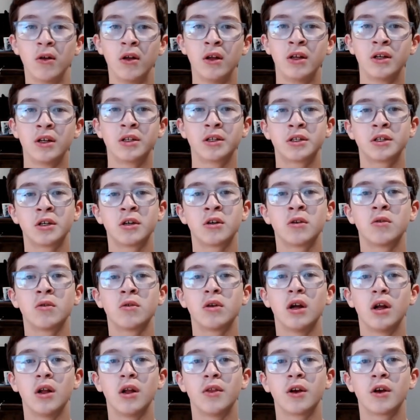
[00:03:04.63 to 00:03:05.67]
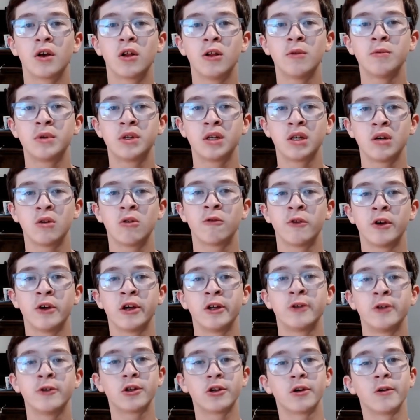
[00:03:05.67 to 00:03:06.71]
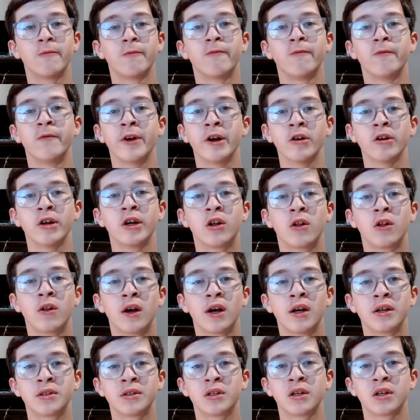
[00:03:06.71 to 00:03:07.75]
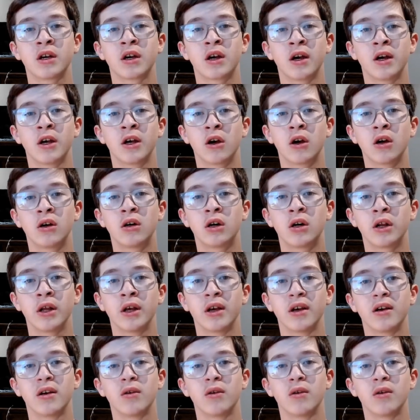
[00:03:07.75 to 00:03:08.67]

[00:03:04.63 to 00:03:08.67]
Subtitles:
So the Club C Revenge, very classic, iconic.